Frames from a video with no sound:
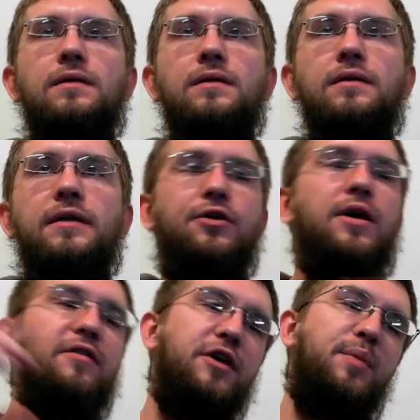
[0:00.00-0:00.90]
then you
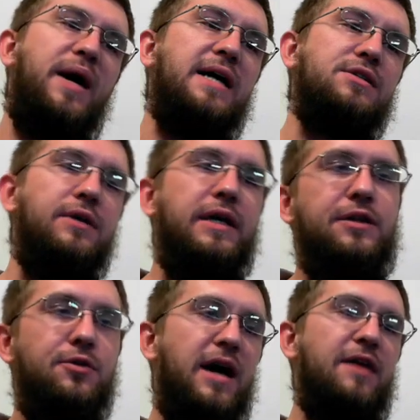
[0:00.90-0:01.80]
have a capacitor, and
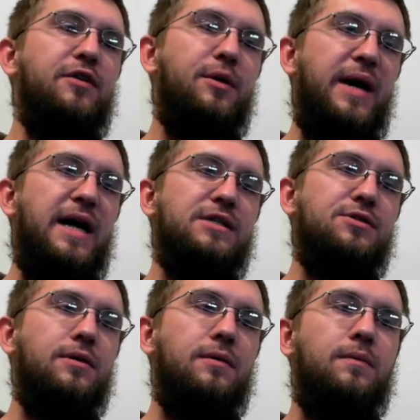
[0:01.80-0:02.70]
you have a
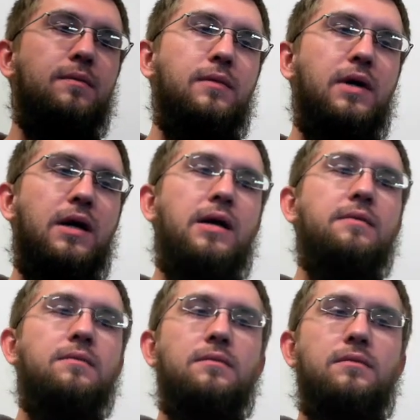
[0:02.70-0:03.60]
capacitor on
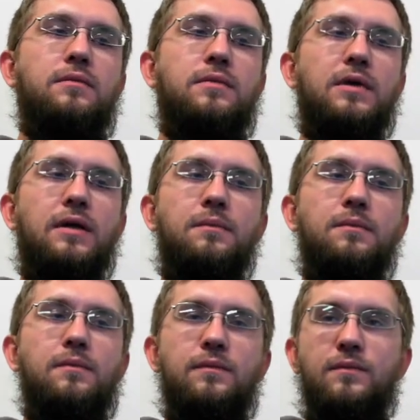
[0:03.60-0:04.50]
the
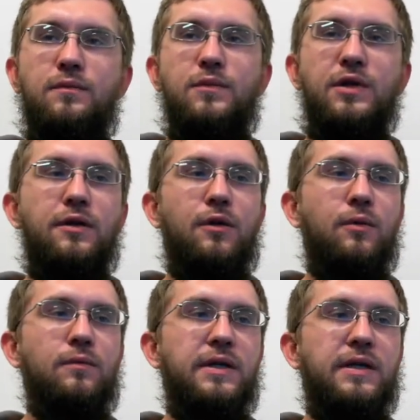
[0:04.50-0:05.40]

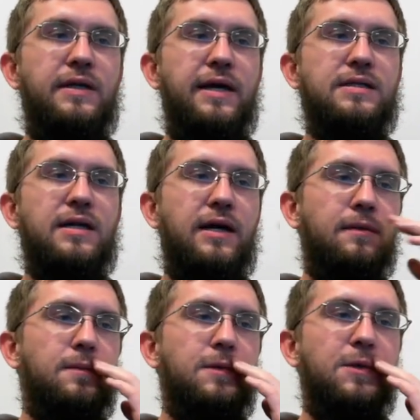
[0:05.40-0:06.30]
intake side
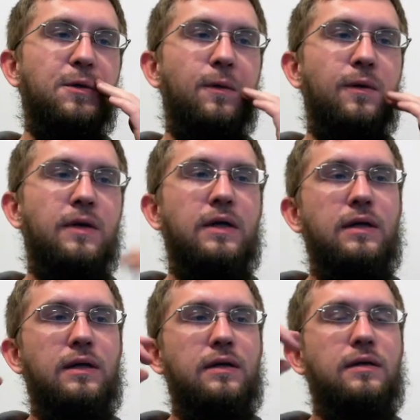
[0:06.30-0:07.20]
too.
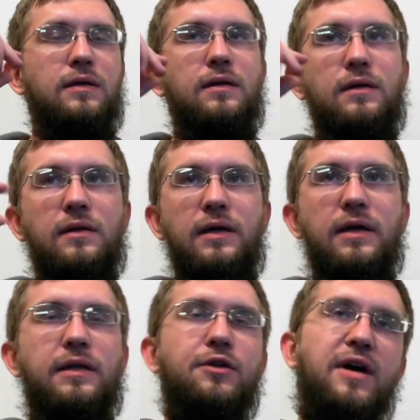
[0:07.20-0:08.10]

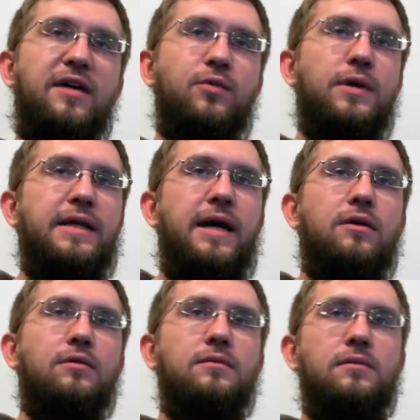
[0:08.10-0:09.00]
And then you have one on the
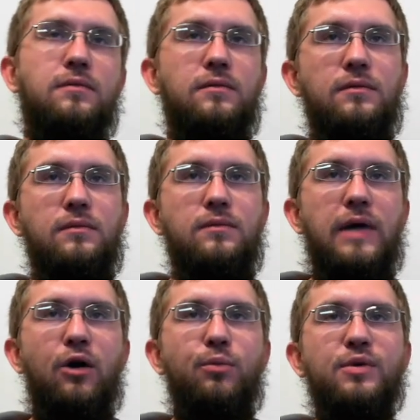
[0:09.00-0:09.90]

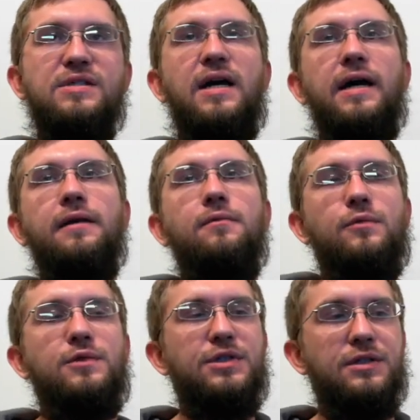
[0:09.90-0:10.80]
output side,
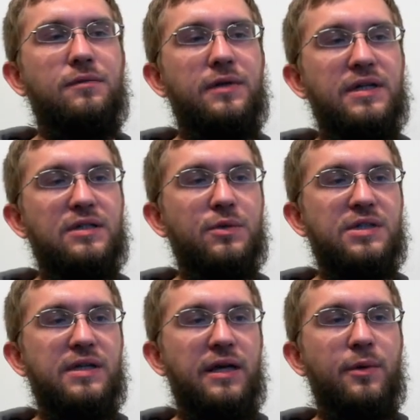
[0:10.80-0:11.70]
which needs to
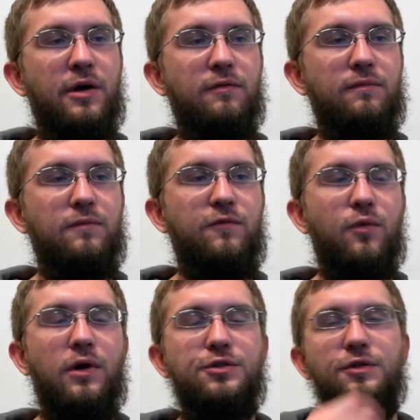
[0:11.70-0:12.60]
withstand about
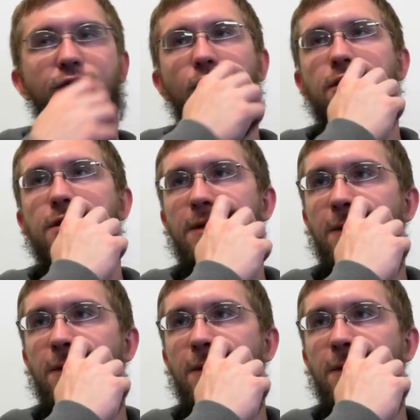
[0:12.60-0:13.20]
400 volts.